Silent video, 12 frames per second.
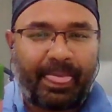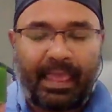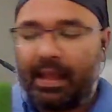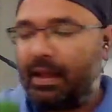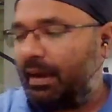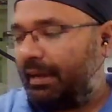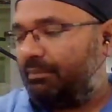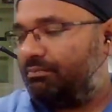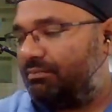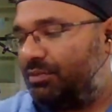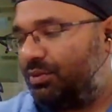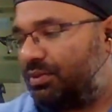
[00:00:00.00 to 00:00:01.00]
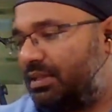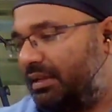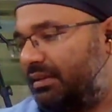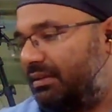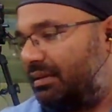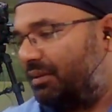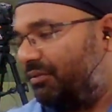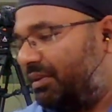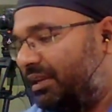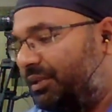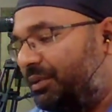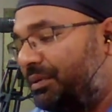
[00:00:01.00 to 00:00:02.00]
Okay, looks like I will
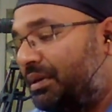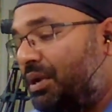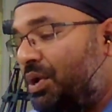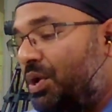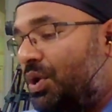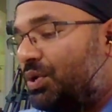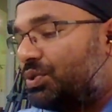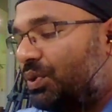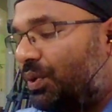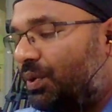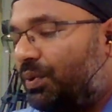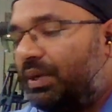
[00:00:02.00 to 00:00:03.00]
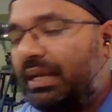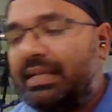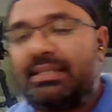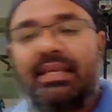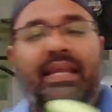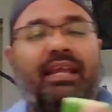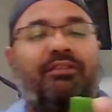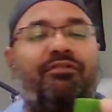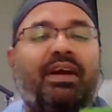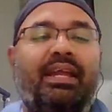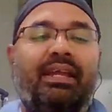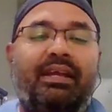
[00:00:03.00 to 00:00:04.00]
carry on. So let's say if
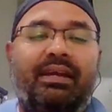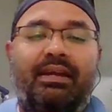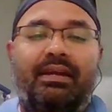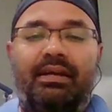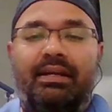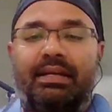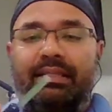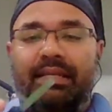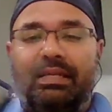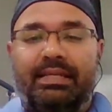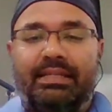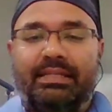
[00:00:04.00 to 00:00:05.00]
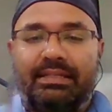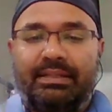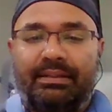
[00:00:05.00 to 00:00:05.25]
I cut this